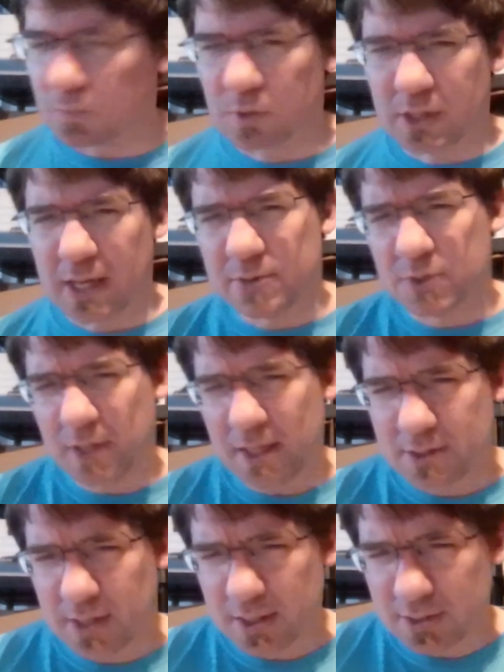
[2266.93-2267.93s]
Okay, so
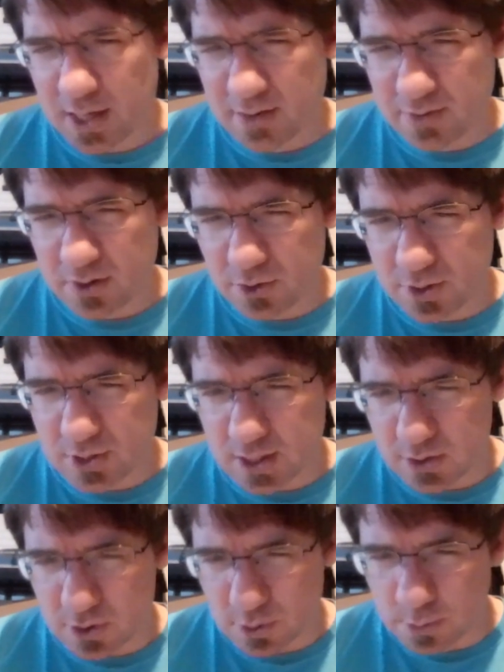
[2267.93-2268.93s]
that's kind of
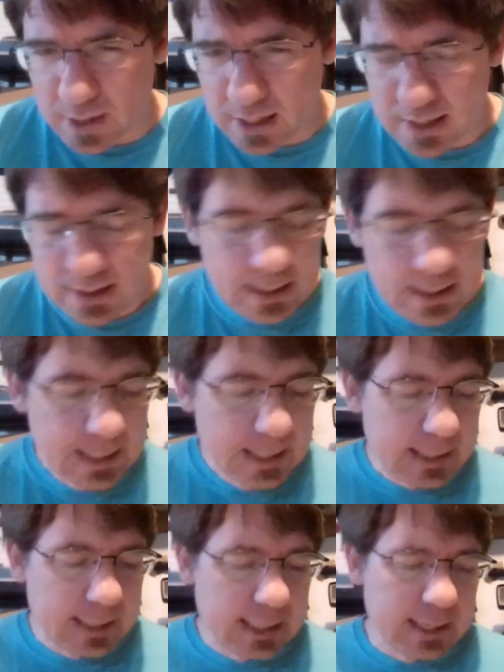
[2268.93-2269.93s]
interesting to me,
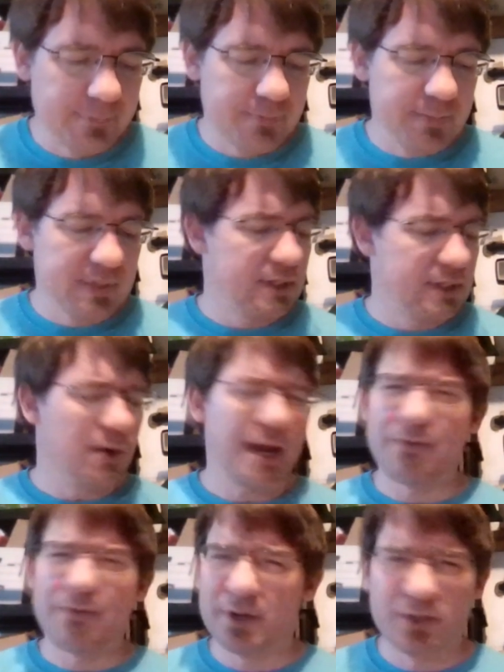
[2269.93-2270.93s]
because they don't
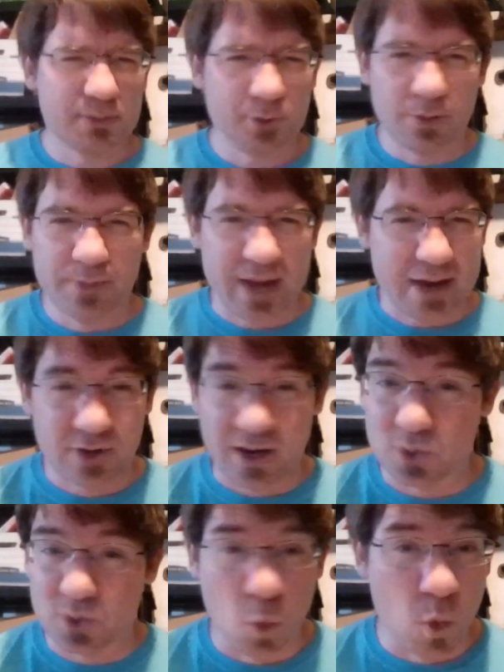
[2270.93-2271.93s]
have very similar
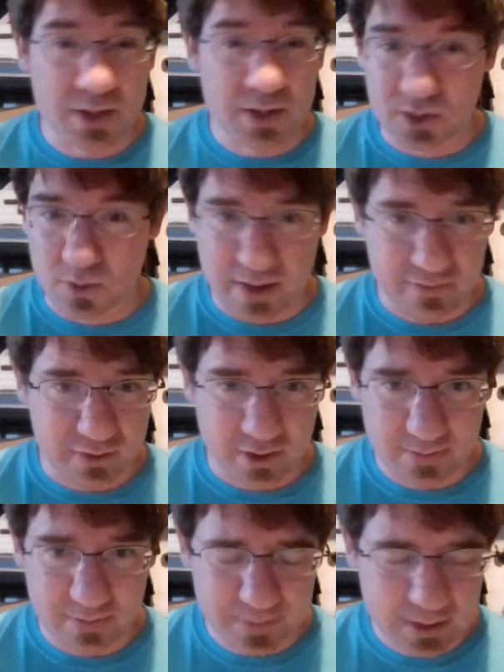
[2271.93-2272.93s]
backgrounds
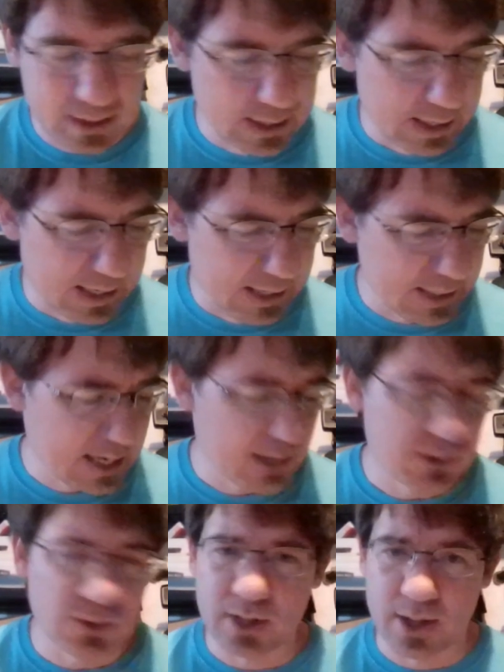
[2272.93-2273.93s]
whatsoever.
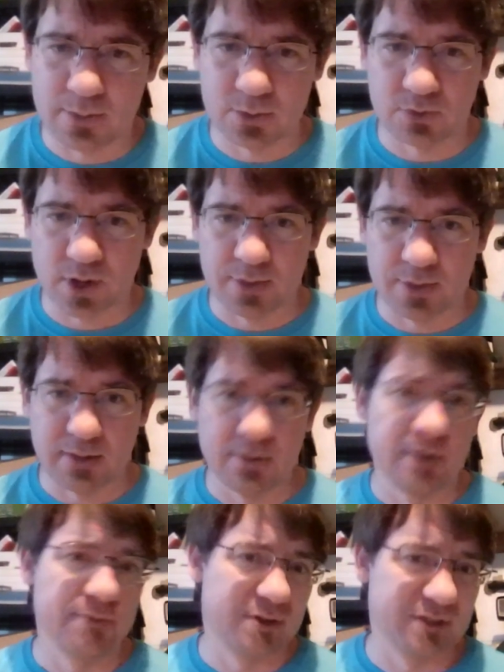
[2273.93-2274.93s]
Hazel comes from a
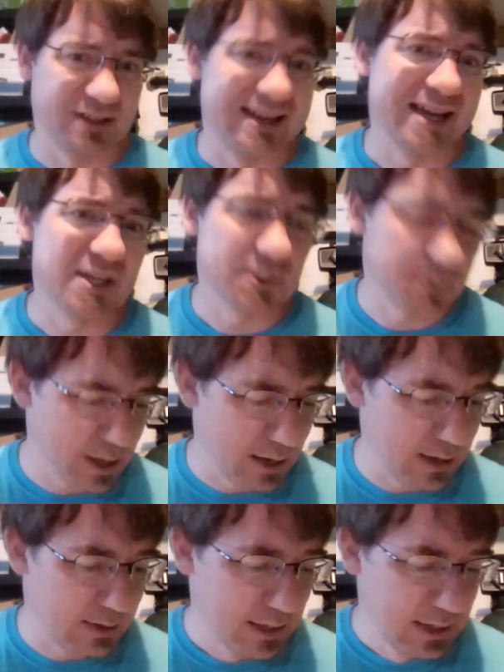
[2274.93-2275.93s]
fairly nice
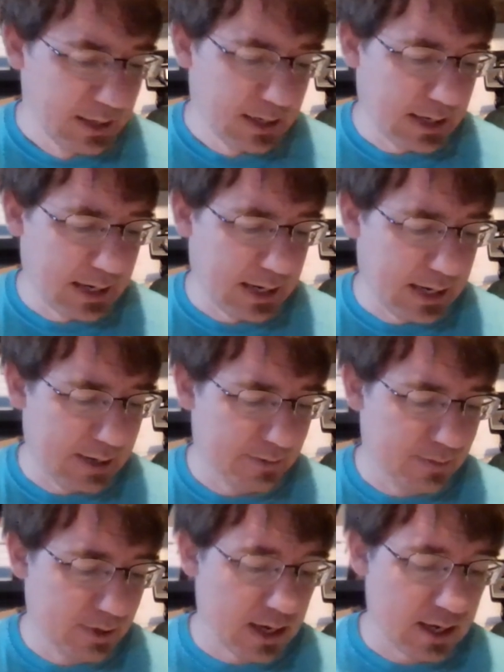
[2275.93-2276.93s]
planet,
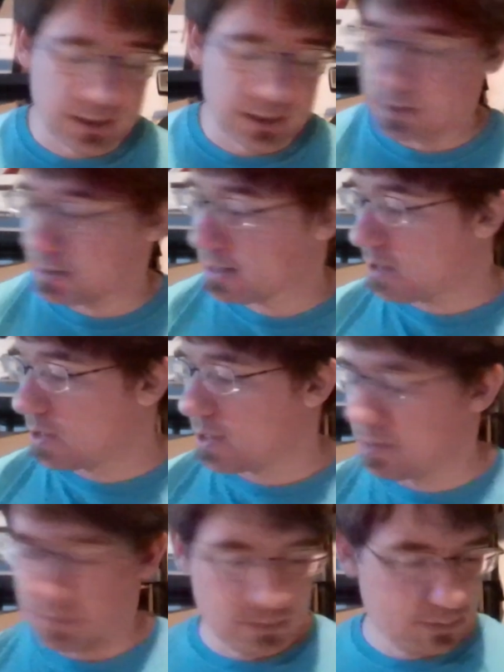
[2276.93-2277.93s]
and Garrett,